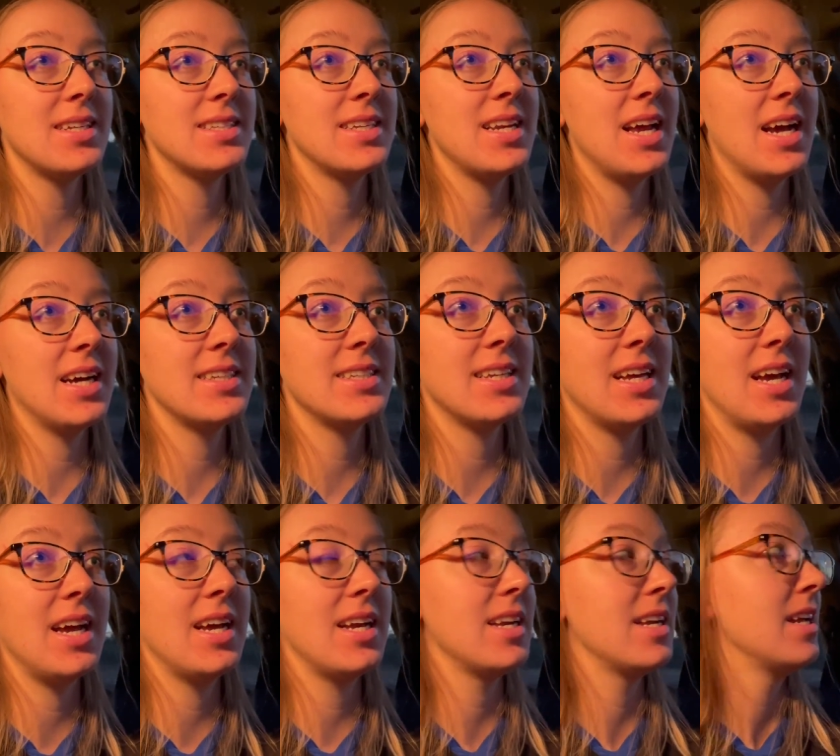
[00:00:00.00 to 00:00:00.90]
an
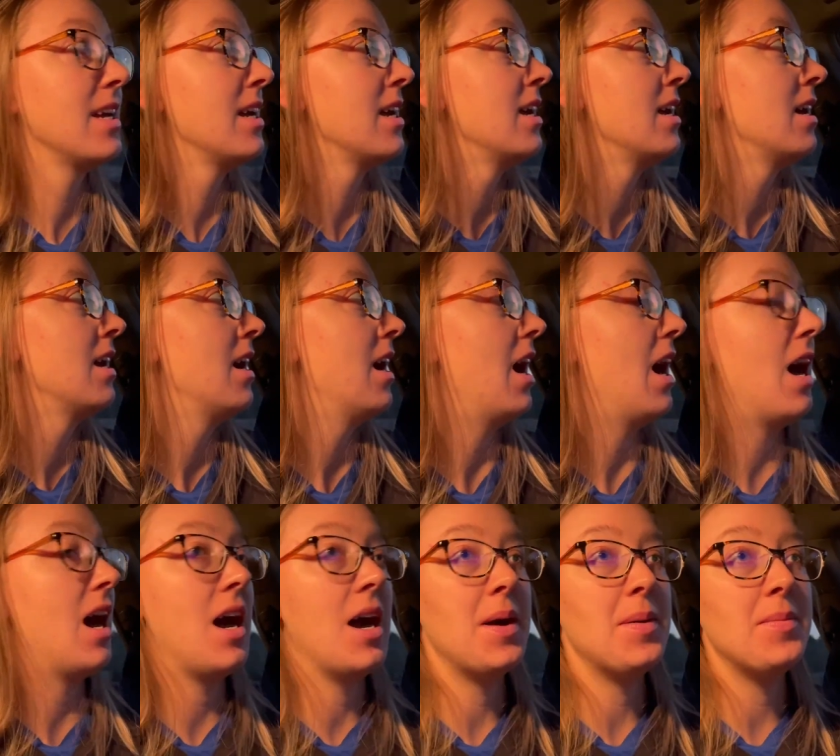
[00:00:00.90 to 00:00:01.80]
exit
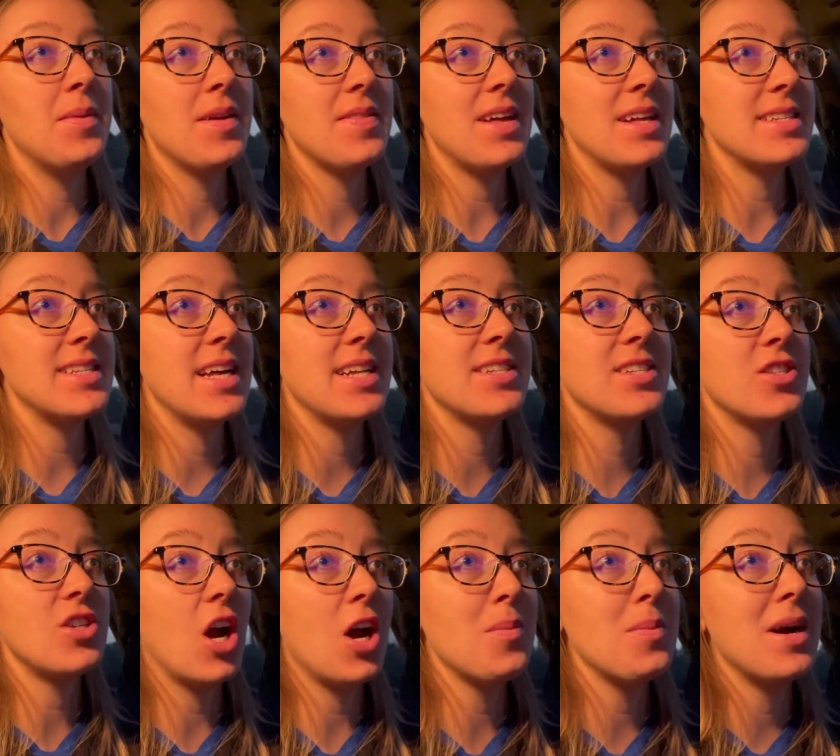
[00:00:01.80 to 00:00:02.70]
um, that said
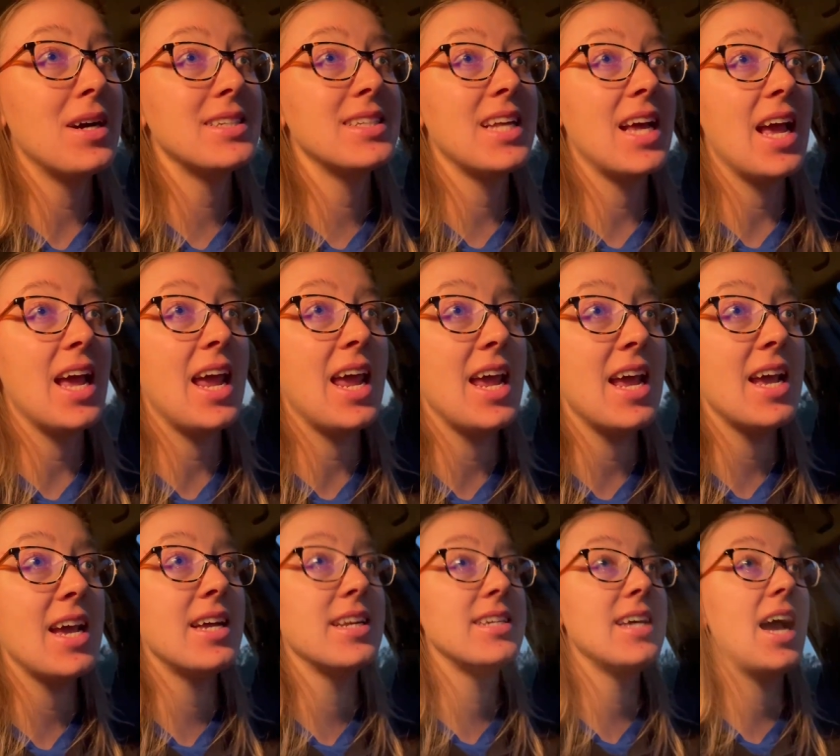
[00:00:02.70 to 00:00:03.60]
Starbucks
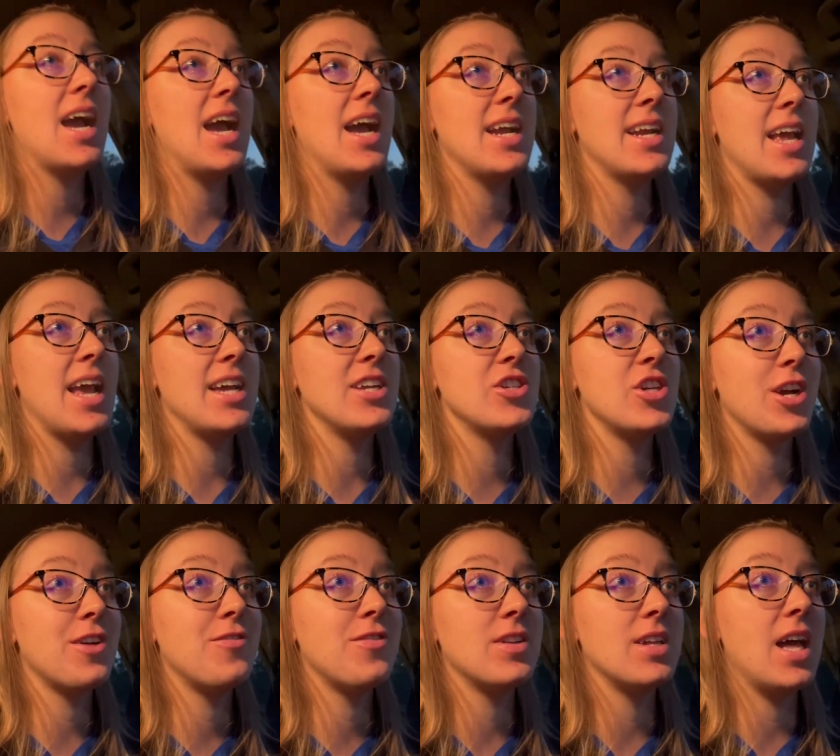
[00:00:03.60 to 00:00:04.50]
and had a
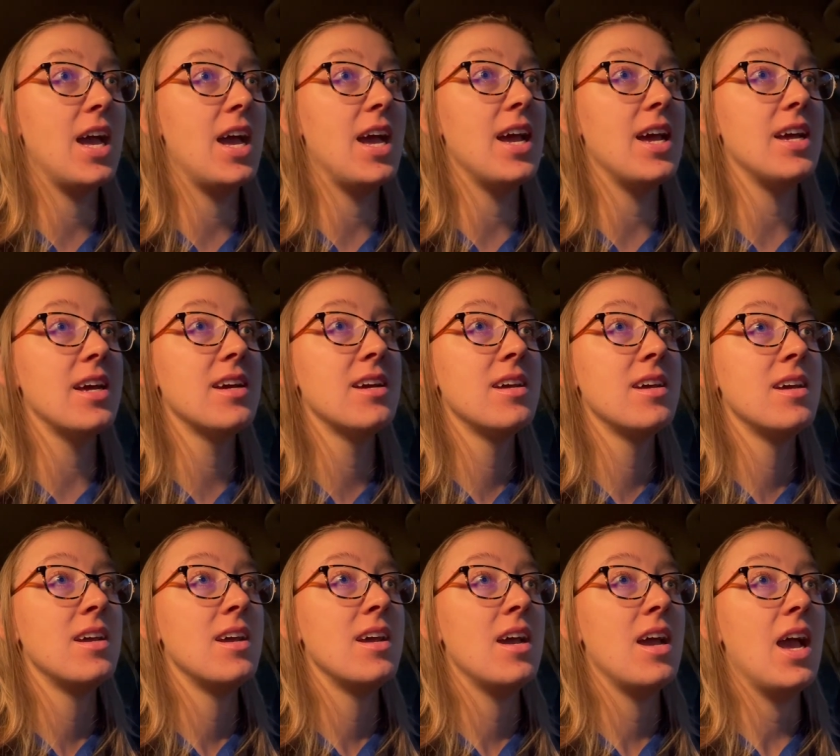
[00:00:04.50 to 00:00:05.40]
Chick-fil-A,
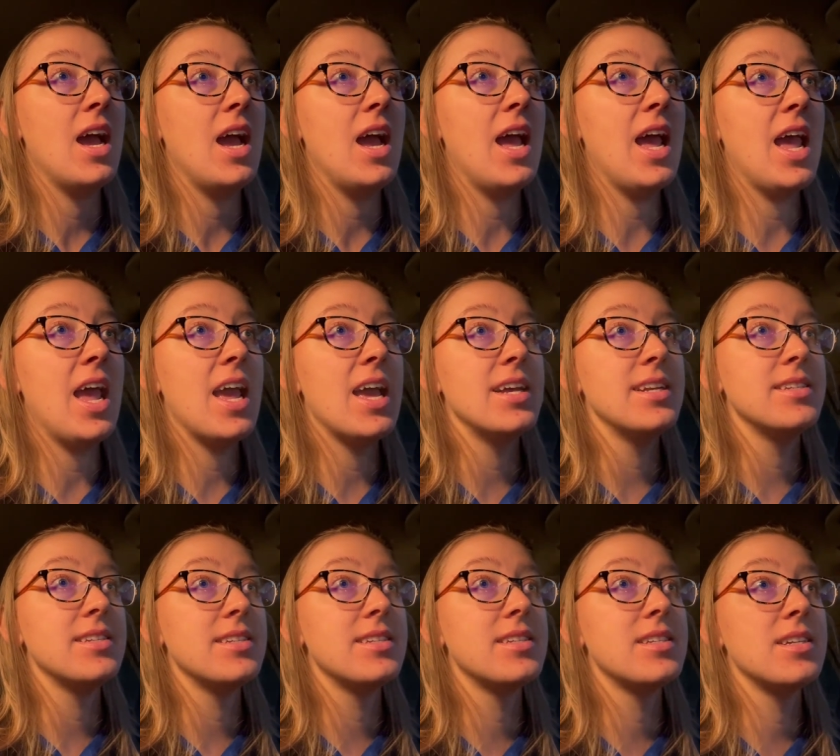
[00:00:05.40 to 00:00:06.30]

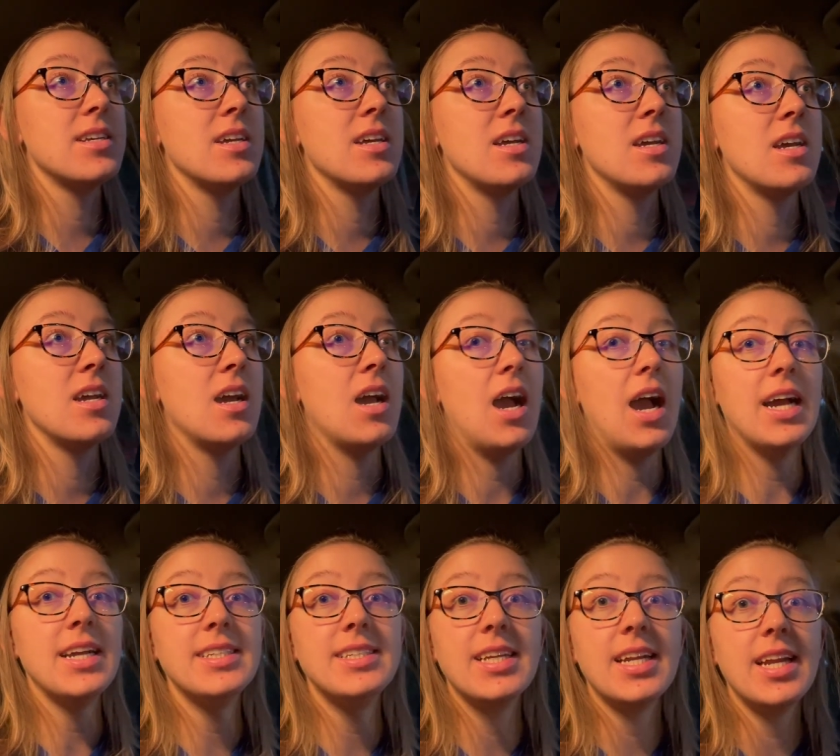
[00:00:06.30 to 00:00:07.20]
and
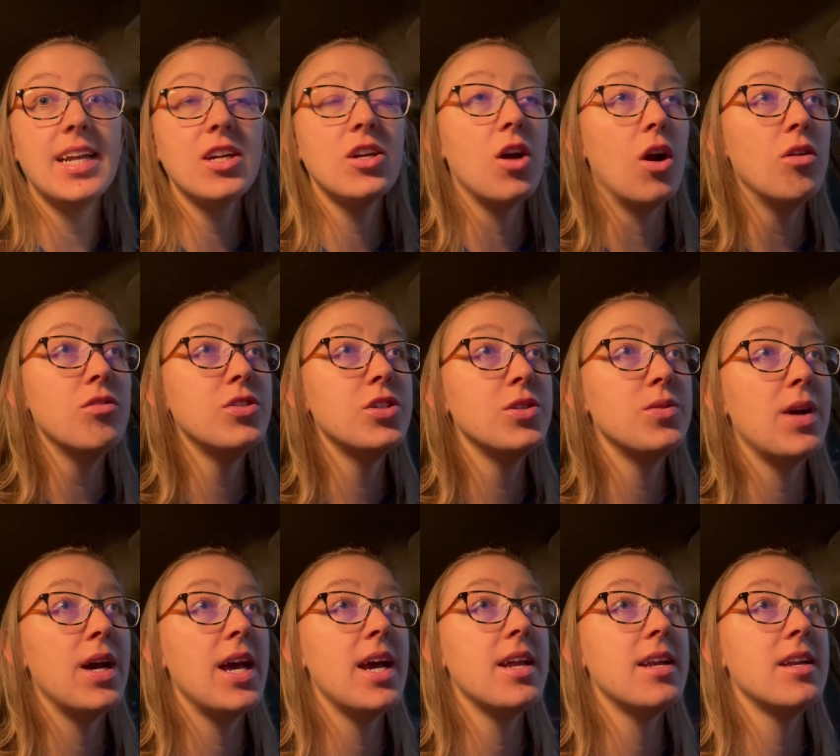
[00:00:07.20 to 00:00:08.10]
I didn't go to
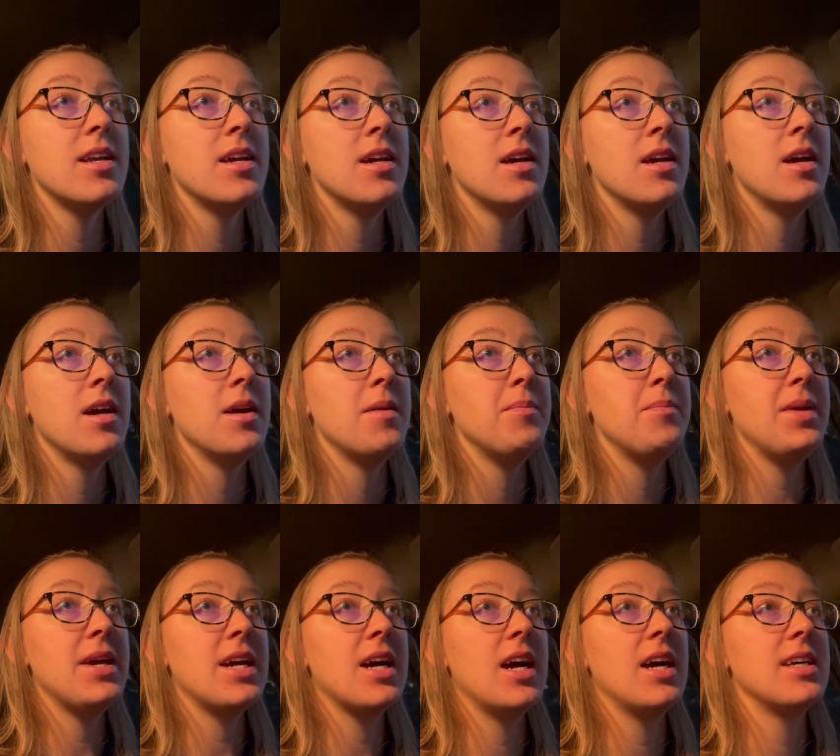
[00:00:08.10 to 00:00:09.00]
it
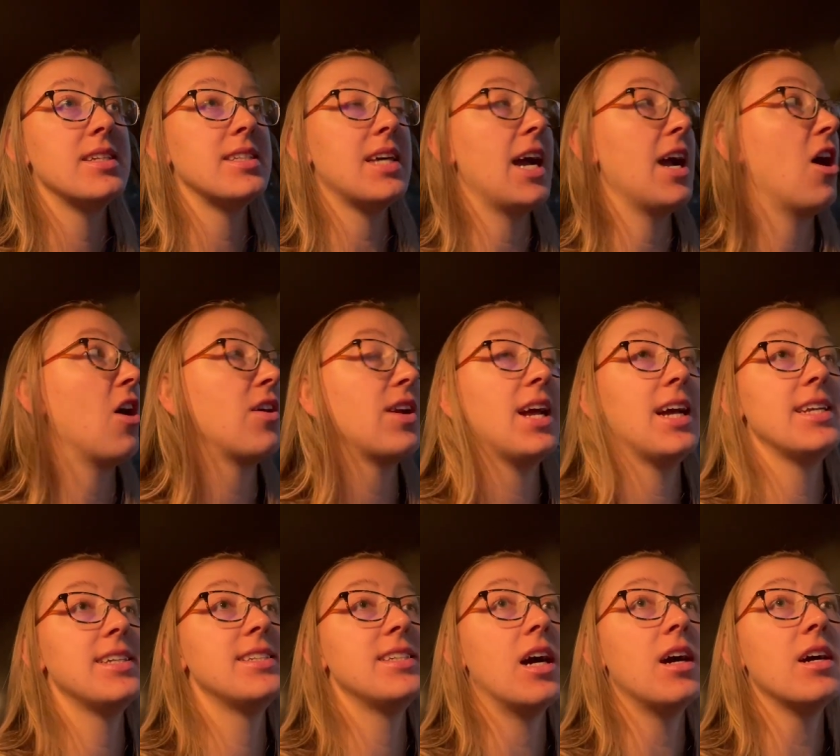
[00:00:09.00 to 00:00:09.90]
because I already
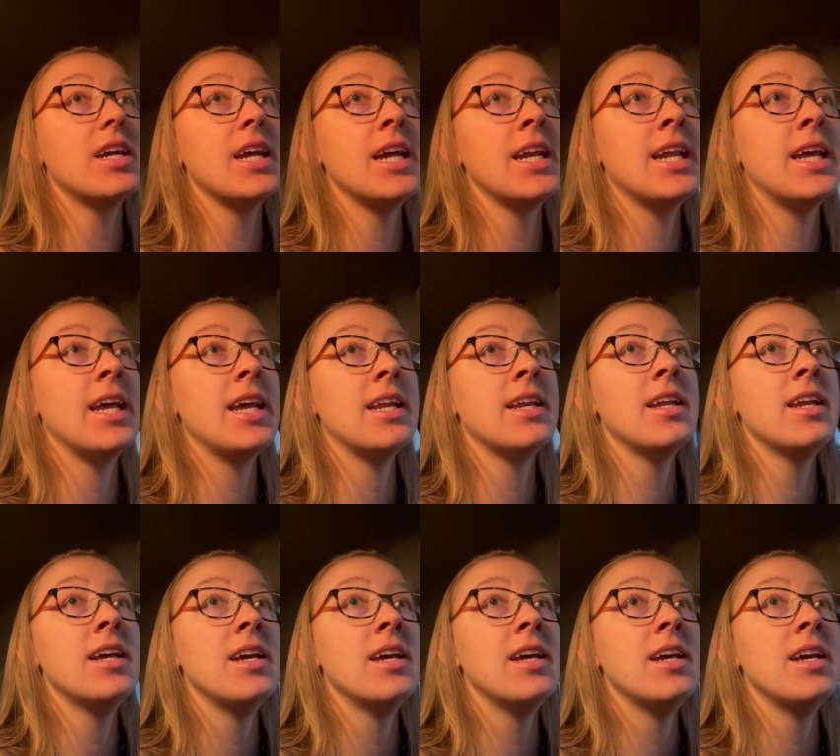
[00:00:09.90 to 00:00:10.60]
had Dunkin' in.